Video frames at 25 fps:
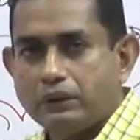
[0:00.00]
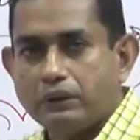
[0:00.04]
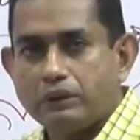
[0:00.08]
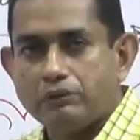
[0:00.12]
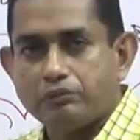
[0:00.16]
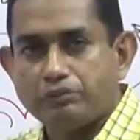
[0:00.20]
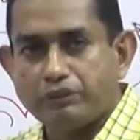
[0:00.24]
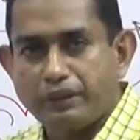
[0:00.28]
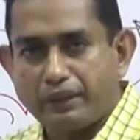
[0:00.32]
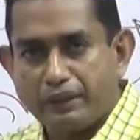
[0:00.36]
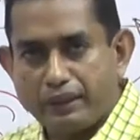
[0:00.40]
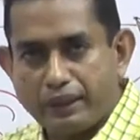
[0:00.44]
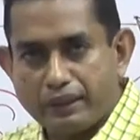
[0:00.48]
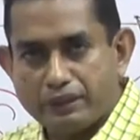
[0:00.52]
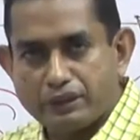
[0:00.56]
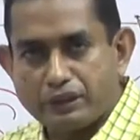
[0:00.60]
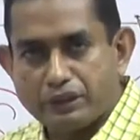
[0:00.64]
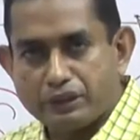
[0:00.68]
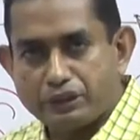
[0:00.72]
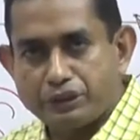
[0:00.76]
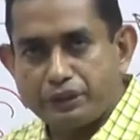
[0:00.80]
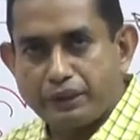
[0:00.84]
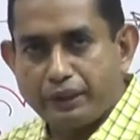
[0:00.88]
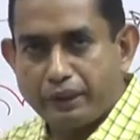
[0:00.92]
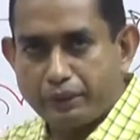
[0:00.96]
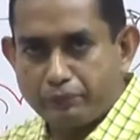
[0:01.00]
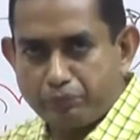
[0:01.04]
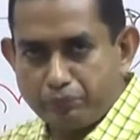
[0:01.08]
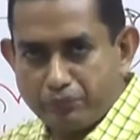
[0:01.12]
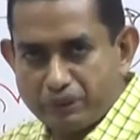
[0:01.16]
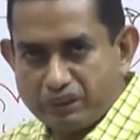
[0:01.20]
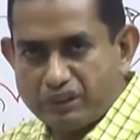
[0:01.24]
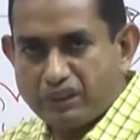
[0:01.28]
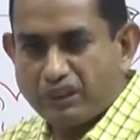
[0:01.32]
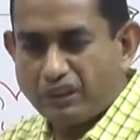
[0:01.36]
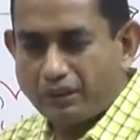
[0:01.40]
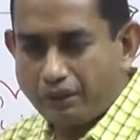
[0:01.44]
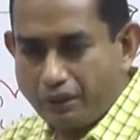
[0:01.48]
financial
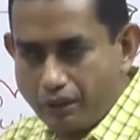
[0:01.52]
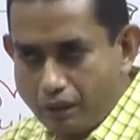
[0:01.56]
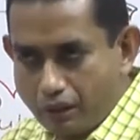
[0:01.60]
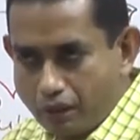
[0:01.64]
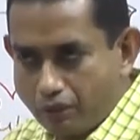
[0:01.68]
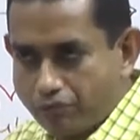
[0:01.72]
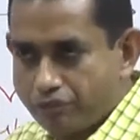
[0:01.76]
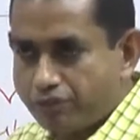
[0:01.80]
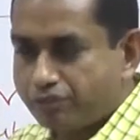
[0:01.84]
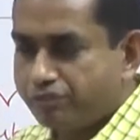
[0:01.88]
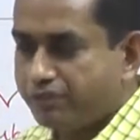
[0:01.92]
statements, a draft